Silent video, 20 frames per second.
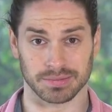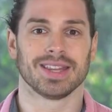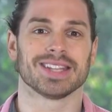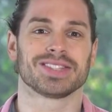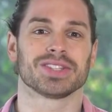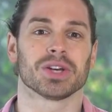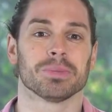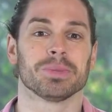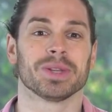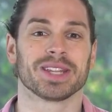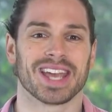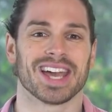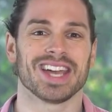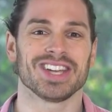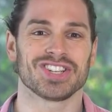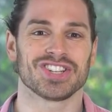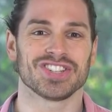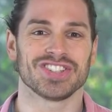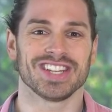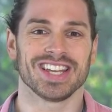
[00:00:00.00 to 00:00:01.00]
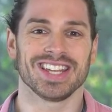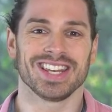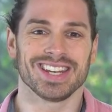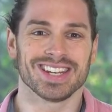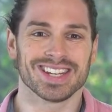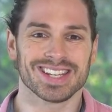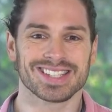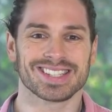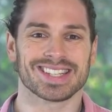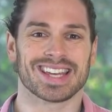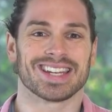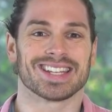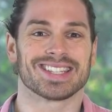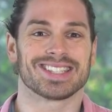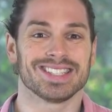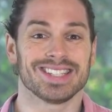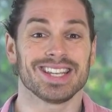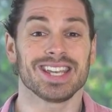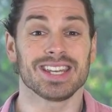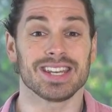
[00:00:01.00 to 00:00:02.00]
That's obligation neediness, and
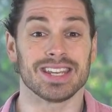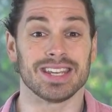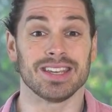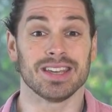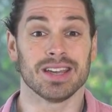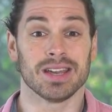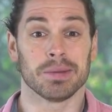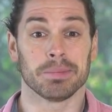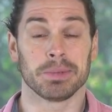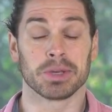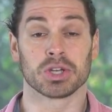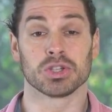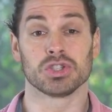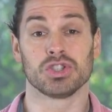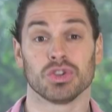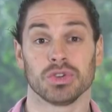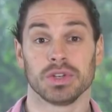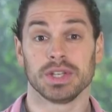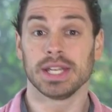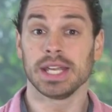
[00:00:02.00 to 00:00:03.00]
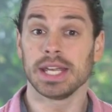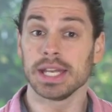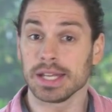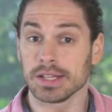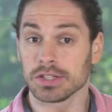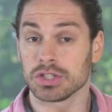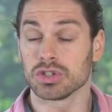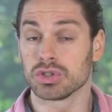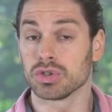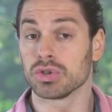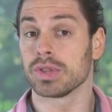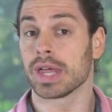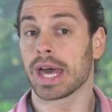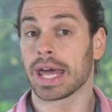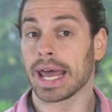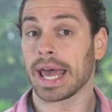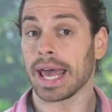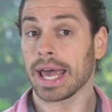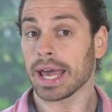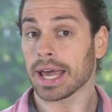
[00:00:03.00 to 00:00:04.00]
it's needy because you're needing to do
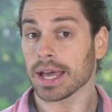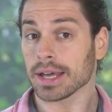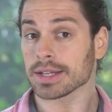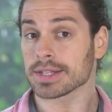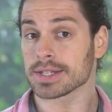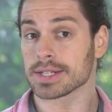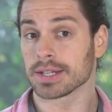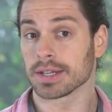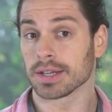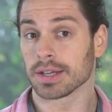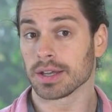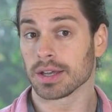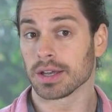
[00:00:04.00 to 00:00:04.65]
that act